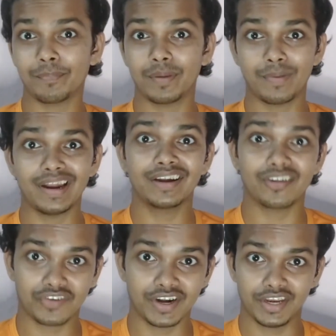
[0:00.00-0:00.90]
people
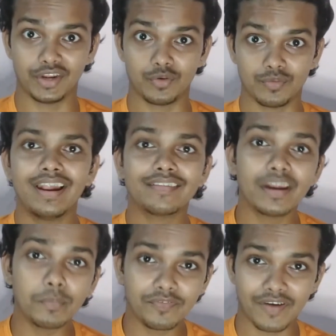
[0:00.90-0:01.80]
interested in you. Lesson
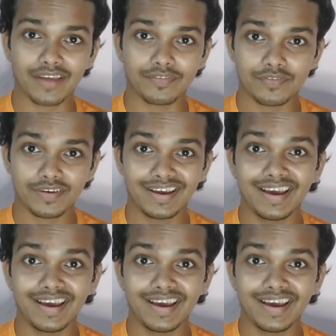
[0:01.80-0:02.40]
number 5.